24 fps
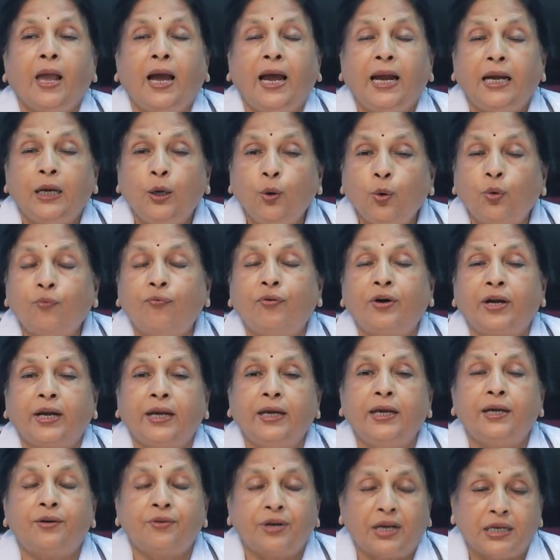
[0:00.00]
and look for
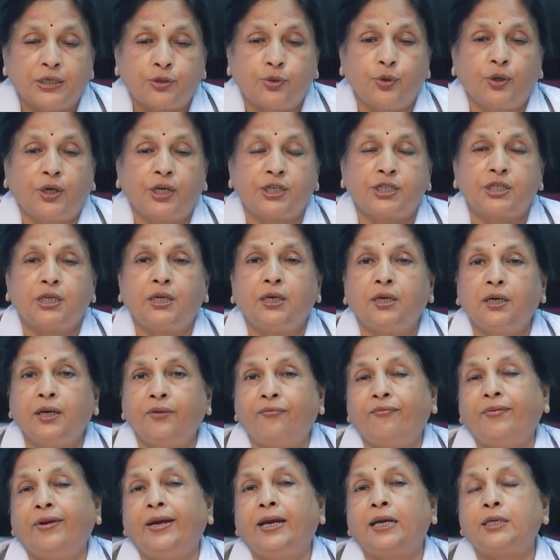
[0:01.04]
any translocation
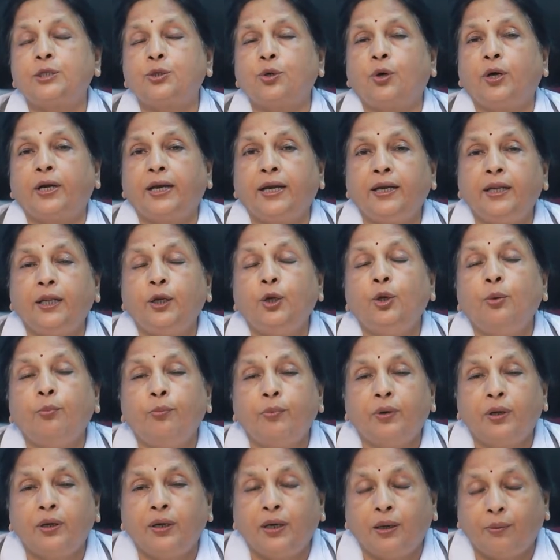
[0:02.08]
defects or any
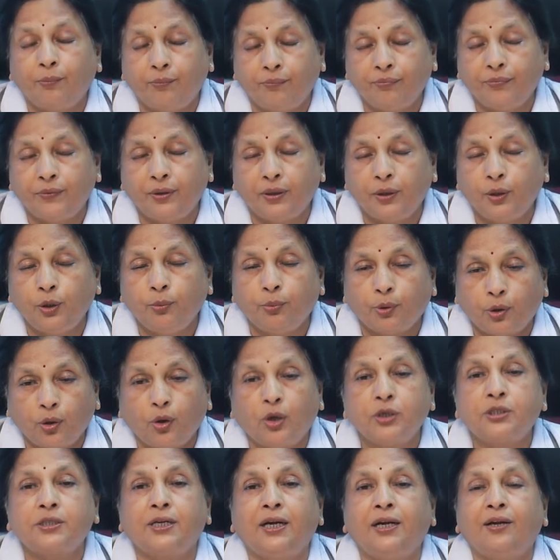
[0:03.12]

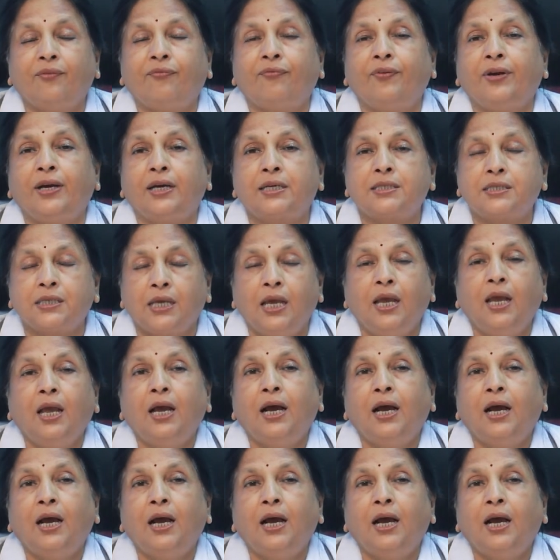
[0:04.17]
numerological defects